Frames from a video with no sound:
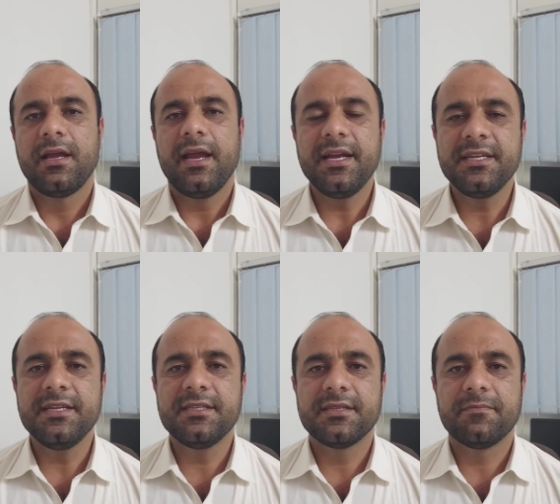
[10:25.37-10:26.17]
It
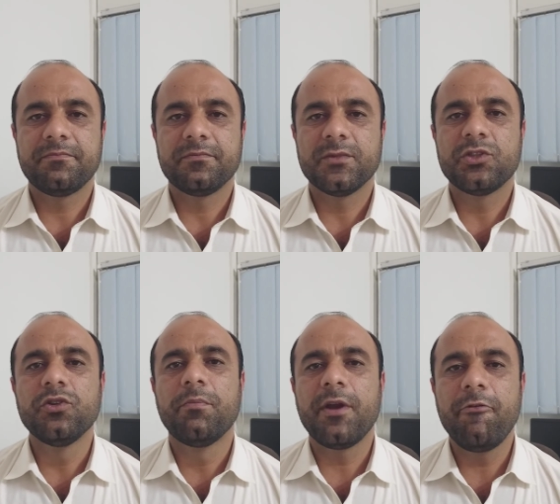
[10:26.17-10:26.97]
is
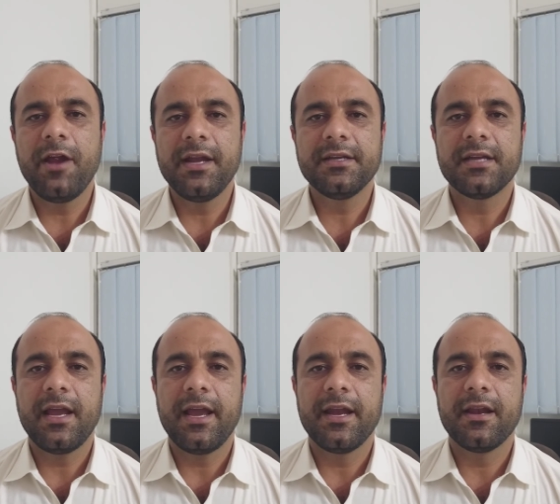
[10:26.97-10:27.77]
to prevent
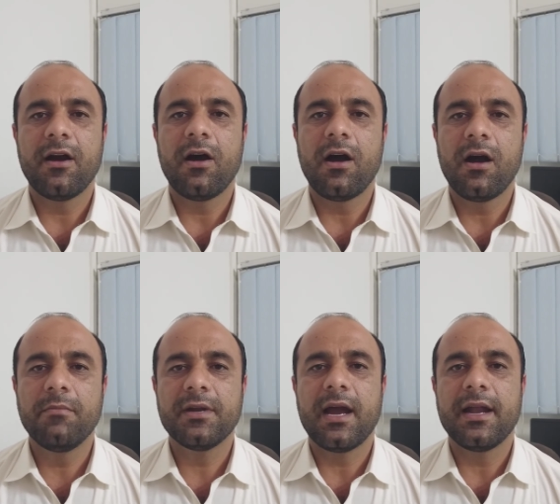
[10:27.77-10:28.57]
an
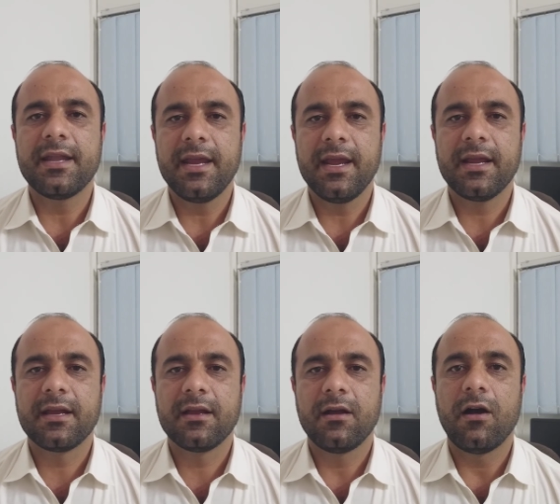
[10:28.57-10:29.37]
armed
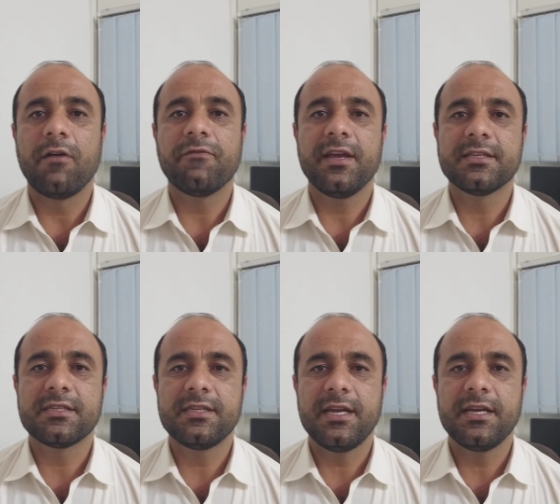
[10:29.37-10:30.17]
attack of a
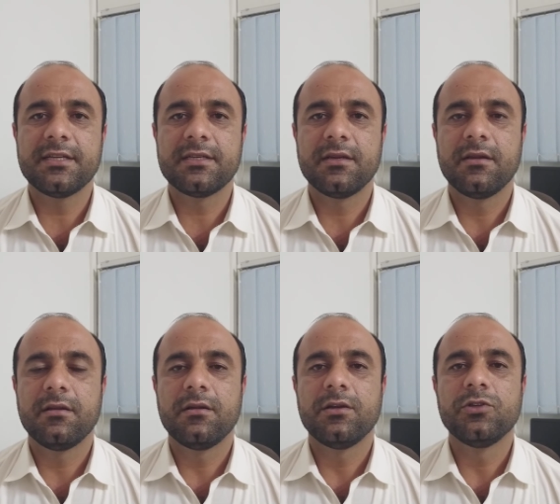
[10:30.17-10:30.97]
state
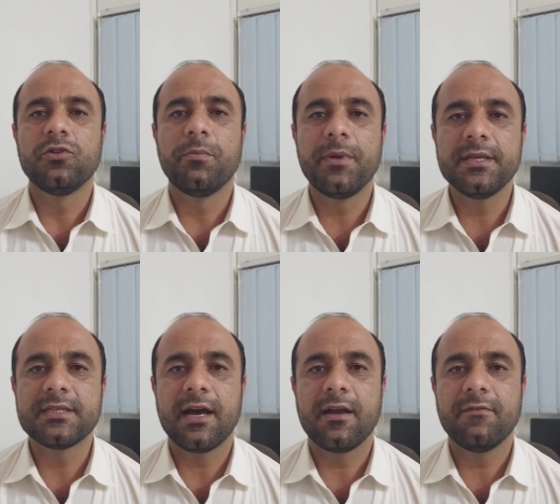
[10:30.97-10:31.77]
to
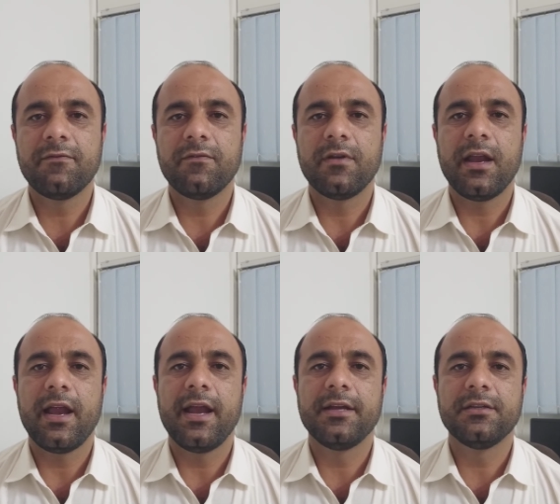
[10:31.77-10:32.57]
preserve
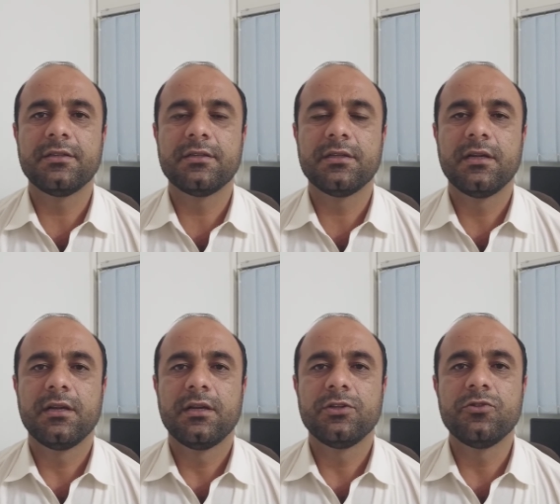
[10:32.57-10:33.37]
and
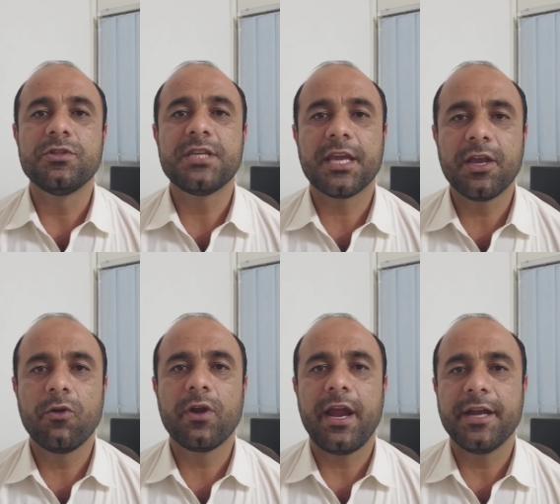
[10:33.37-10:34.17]
to
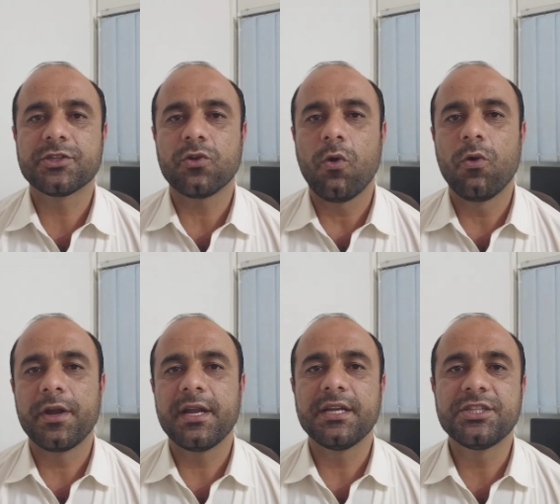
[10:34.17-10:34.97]
secure its
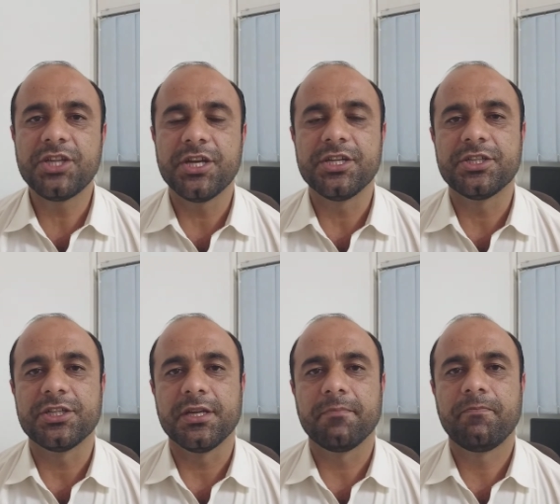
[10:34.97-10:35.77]
own territory.